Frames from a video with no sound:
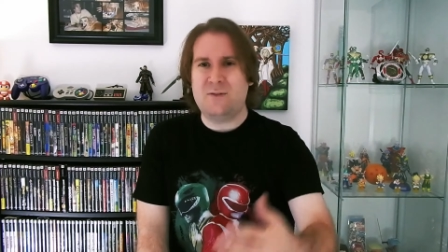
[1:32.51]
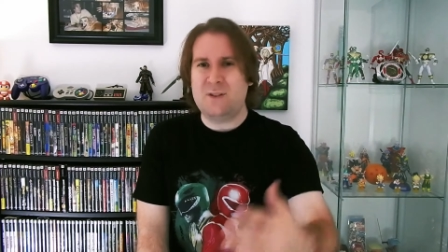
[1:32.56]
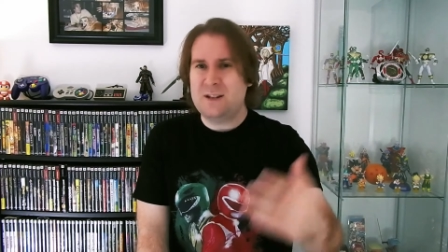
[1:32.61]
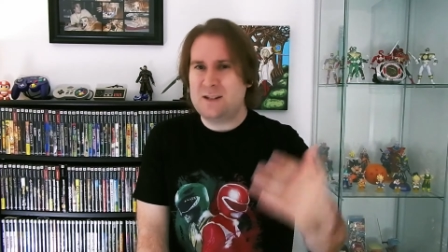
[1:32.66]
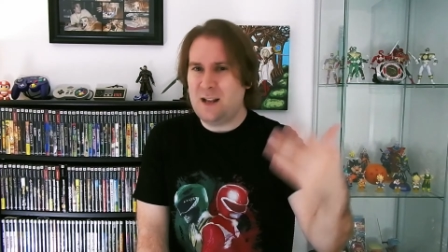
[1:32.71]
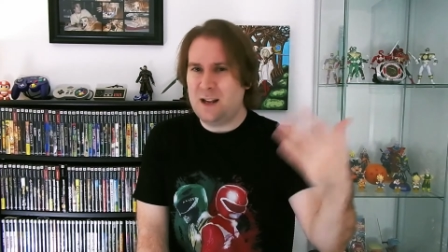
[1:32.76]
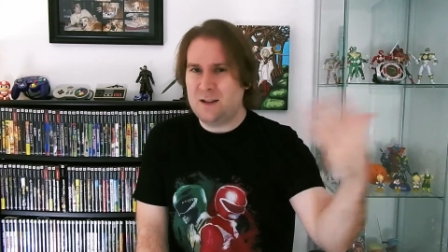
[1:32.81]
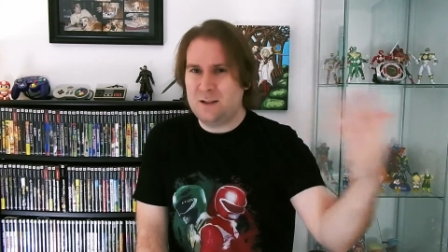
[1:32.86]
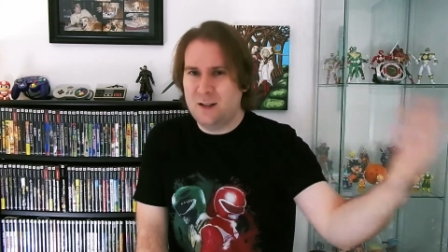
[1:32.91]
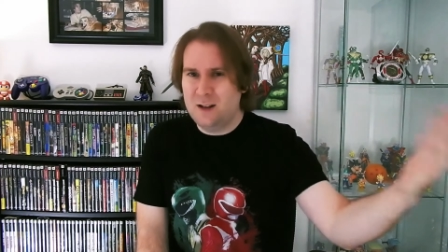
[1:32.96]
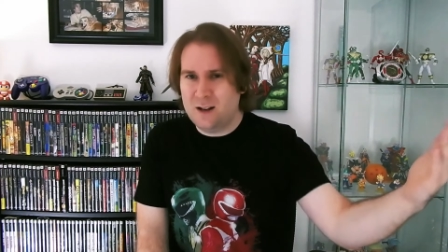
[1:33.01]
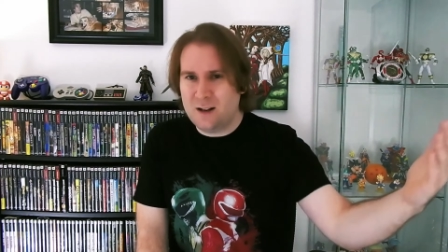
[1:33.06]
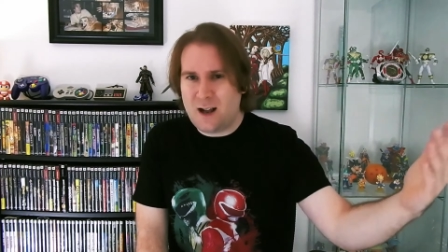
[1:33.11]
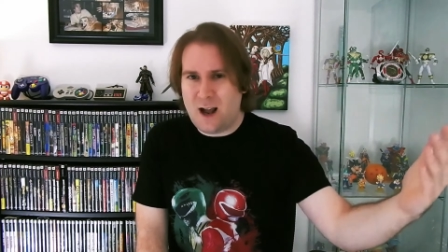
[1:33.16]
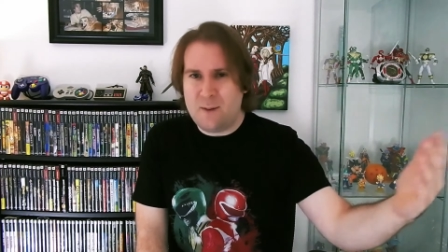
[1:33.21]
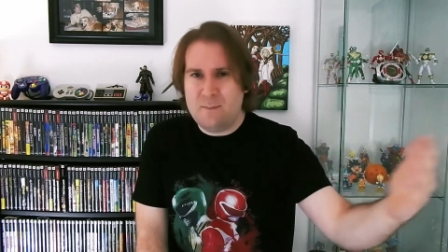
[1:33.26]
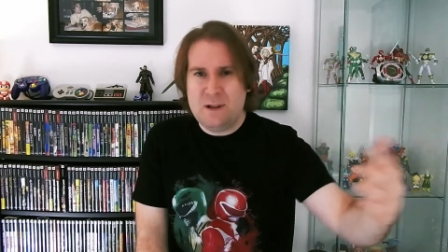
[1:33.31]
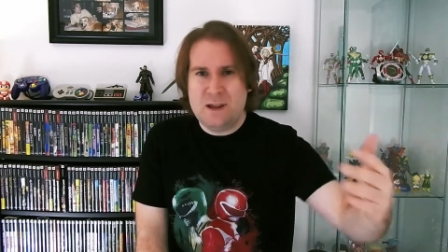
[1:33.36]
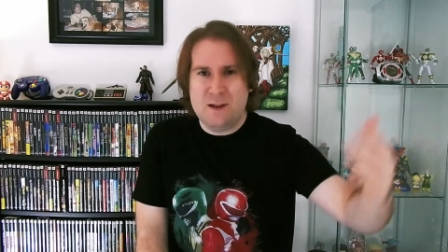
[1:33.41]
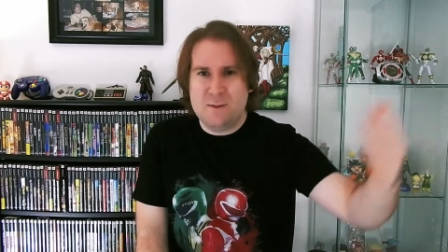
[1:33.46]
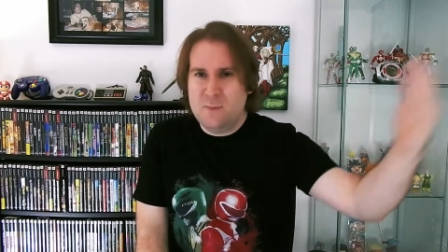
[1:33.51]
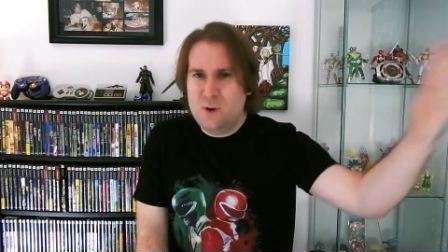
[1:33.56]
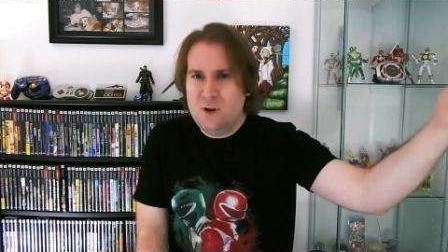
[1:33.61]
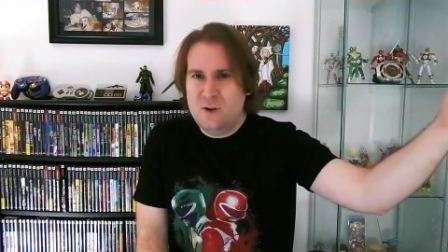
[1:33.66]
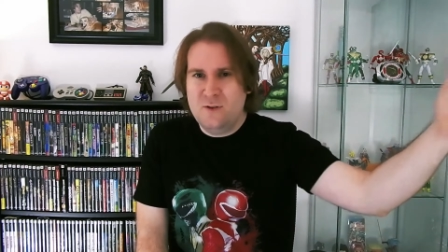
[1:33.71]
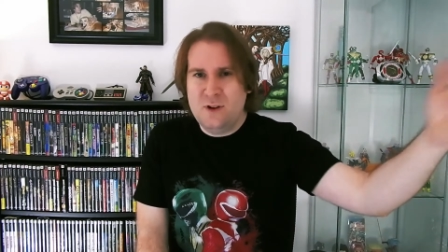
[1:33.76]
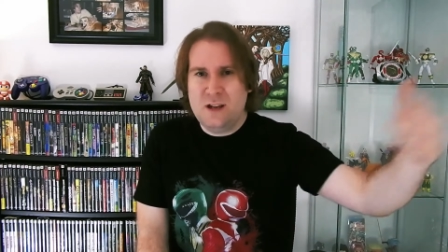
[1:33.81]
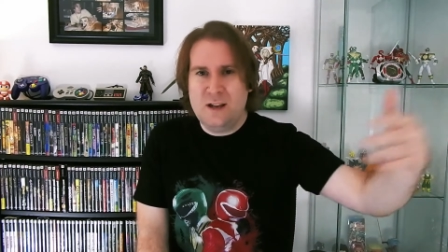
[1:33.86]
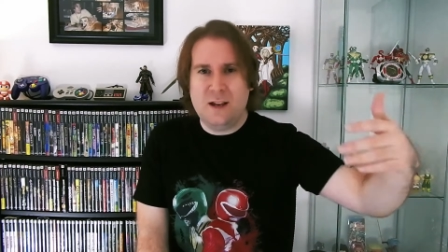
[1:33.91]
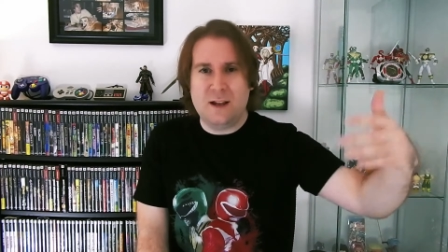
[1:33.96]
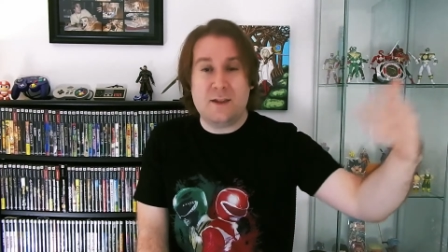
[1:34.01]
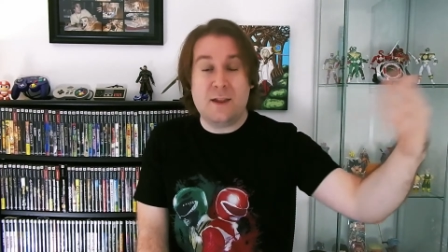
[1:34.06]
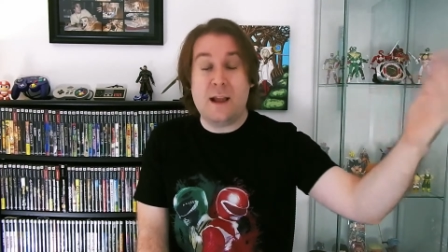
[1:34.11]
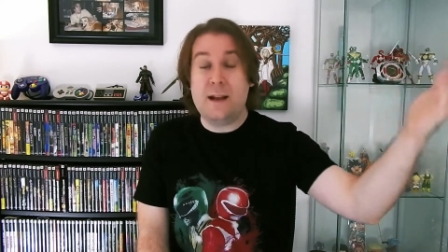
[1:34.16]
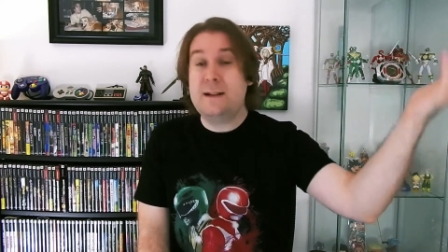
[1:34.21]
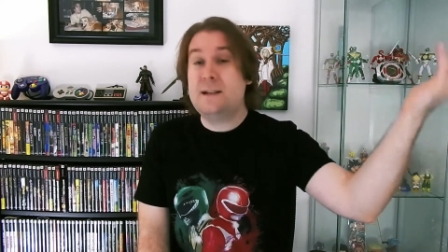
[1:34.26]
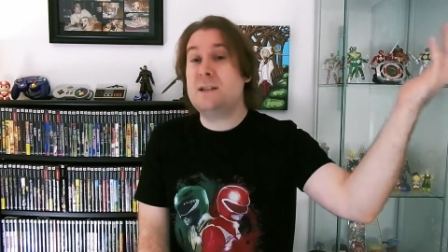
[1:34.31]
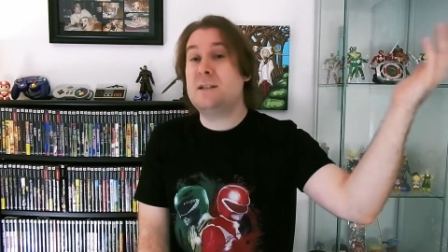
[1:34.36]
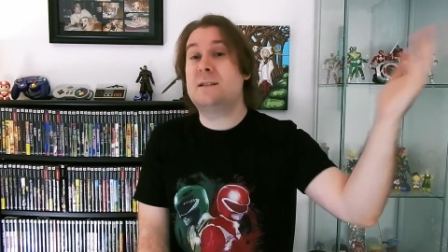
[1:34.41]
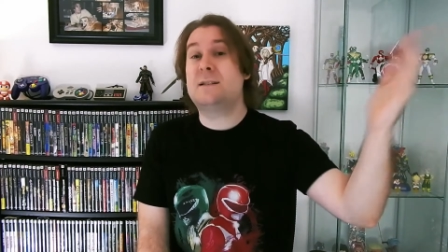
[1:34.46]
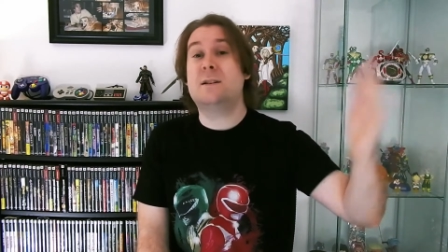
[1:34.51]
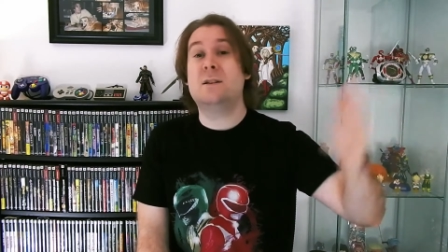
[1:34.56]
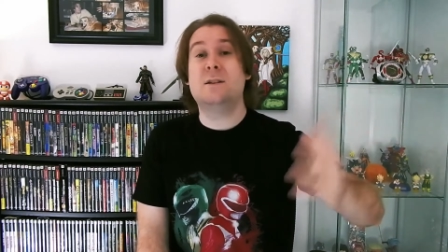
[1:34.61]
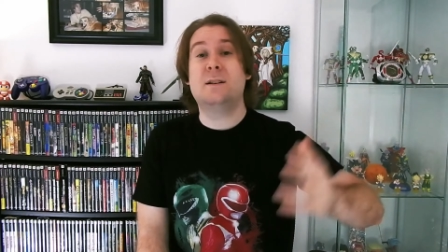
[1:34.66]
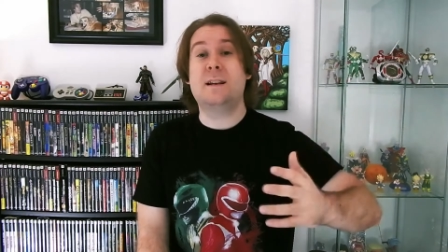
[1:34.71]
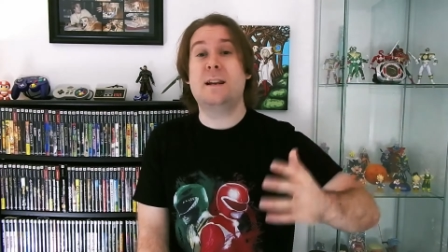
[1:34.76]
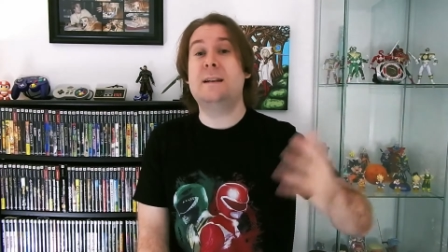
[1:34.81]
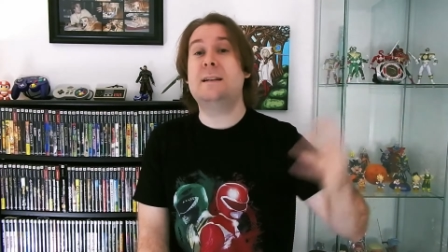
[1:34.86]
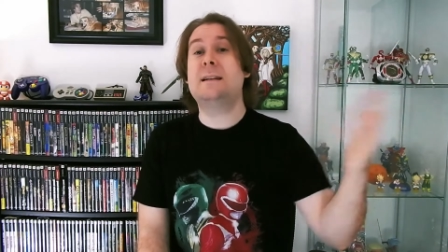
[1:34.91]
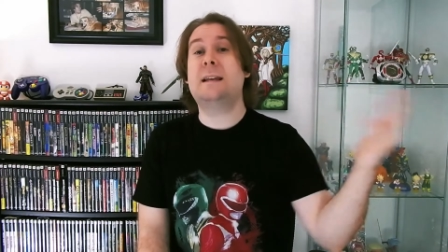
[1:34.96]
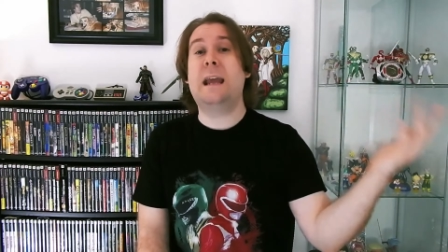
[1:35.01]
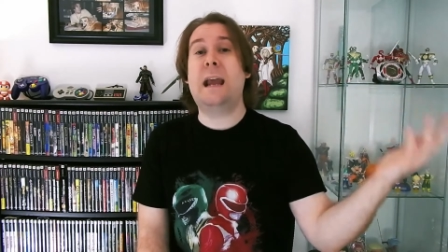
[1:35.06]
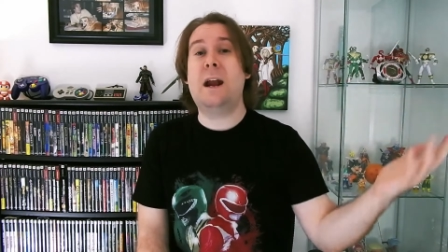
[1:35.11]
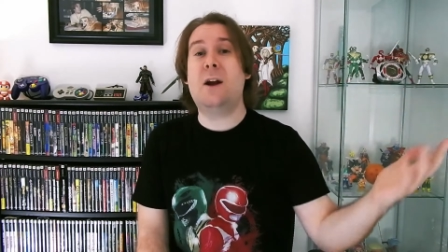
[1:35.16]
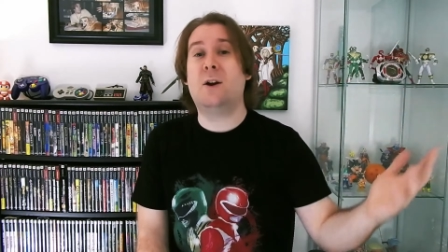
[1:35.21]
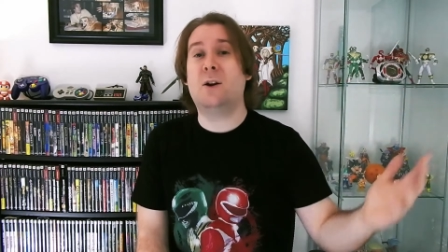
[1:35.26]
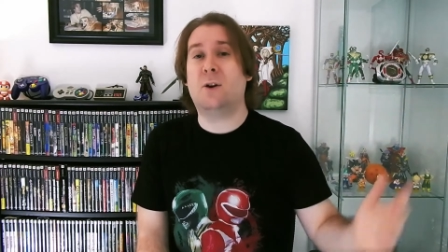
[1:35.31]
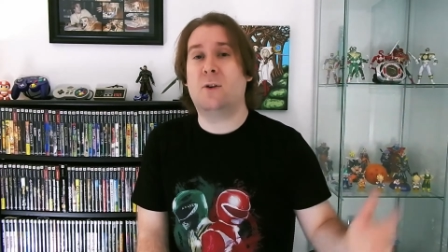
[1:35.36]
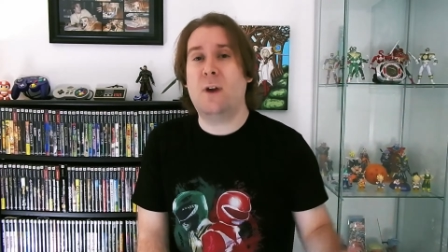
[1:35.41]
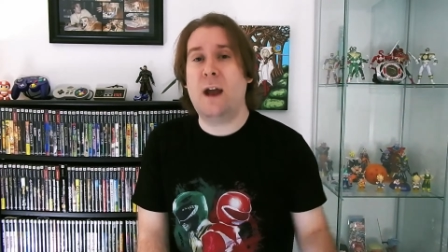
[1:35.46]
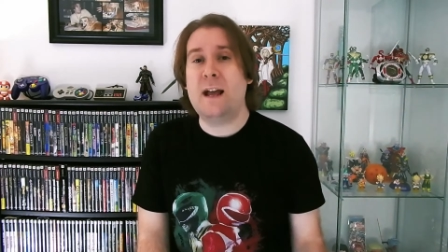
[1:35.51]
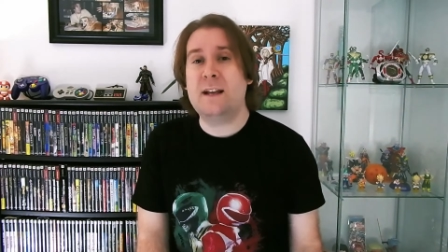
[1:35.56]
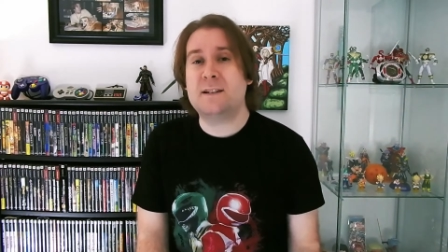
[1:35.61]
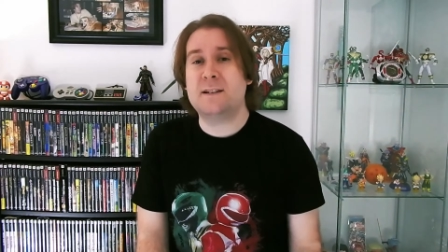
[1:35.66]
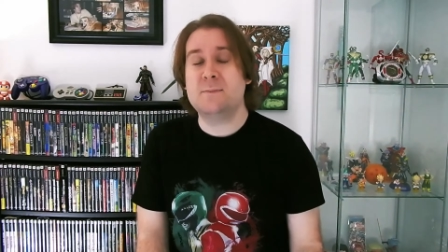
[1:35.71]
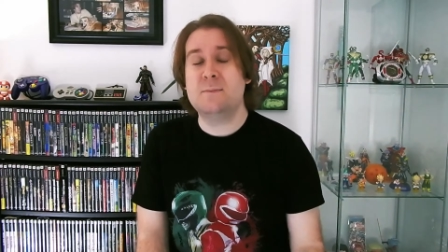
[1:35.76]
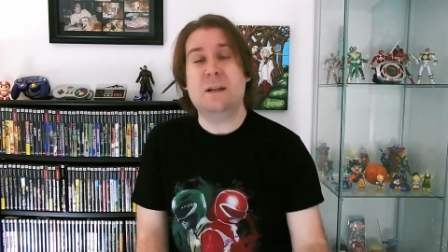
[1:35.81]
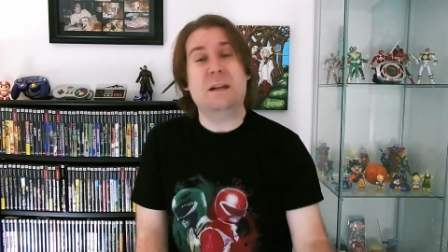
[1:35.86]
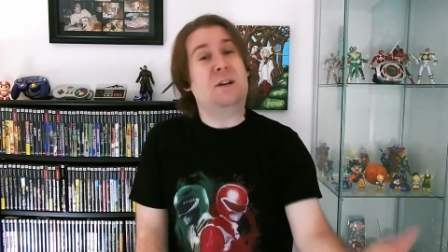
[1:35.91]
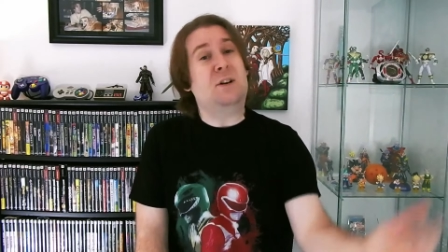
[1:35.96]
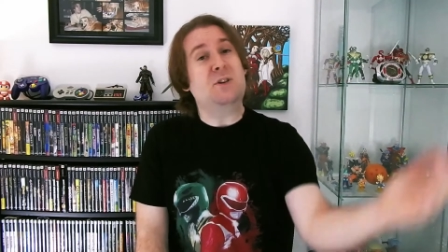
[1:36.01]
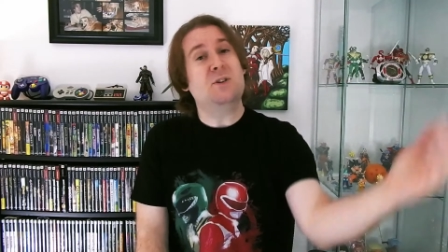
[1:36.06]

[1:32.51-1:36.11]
And he's like, look, I'm in the movie, and they just didn't care and harassed him.